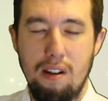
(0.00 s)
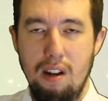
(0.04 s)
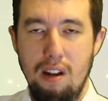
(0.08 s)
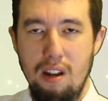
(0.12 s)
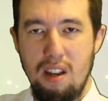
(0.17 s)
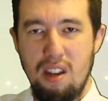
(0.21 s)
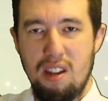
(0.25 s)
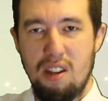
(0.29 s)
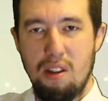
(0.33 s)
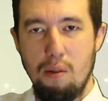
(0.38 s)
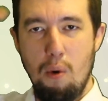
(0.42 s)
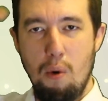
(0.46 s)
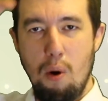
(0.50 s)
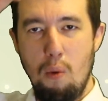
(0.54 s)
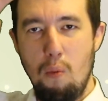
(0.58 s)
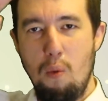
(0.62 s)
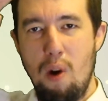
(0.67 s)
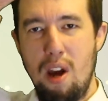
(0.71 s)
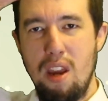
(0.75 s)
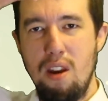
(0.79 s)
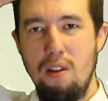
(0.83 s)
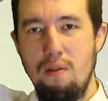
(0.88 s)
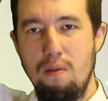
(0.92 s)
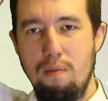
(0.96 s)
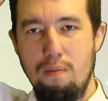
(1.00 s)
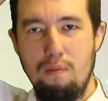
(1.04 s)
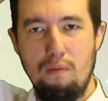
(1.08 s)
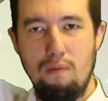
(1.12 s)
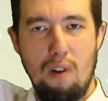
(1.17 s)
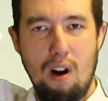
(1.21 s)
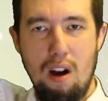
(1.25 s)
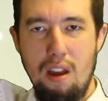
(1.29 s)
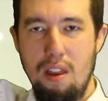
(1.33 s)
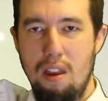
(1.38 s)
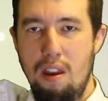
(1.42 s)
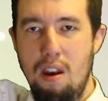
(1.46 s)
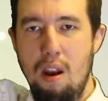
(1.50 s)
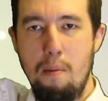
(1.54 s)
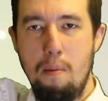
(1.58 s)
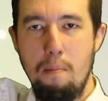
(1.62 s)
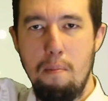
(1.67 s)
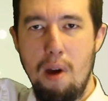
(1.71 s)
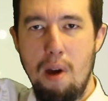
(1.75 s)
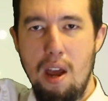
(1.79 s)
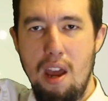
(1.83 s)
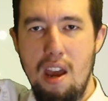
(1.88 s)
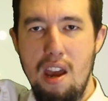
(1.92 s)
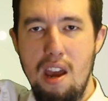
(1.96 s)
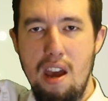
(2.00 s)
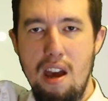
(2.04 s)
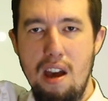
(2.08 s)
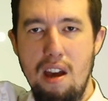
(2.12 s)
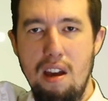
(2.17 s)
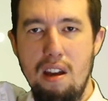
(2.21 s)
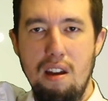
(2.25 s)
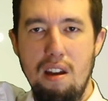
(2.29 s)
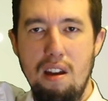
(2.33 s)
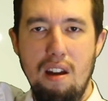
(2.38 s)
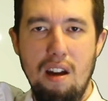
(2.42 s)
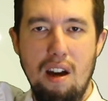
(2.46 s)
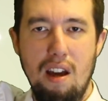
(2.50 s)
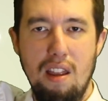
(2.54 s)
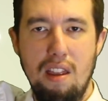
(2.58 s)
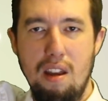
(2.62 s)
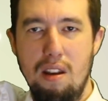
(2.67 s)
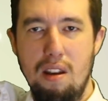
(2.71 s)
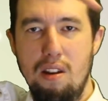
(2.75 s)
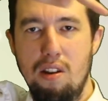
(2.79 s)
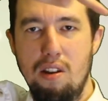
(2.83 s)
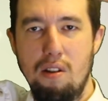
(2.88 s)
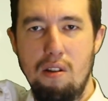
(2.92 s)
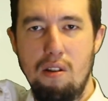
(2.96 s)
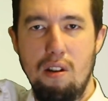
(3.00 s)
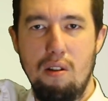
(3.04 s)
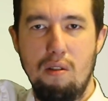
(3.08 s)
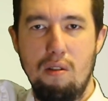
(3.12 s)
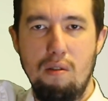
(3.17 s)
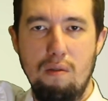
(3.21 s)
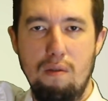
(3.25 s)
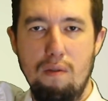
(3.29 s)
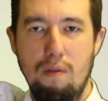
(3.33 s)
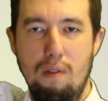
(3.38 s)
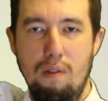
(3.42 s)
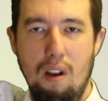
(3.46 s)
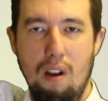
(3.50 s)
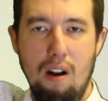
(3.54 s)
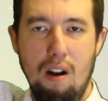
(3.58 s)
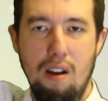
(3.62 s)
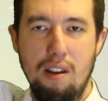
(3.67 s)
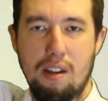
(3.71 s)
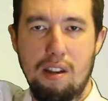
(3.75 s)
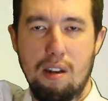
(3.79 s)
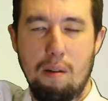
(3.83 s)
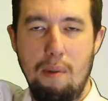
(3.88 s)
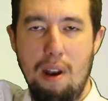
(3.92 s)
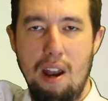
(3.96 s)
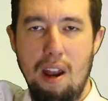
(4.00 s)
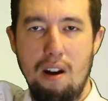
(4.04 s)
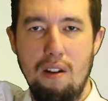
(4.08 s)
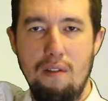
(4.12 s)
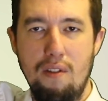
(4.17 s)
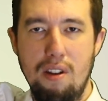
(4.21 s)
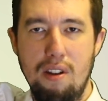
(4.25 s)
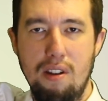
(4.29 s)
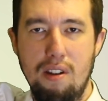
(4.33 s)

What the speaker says: it's the one where you write the number here and then do little lines coming out of it,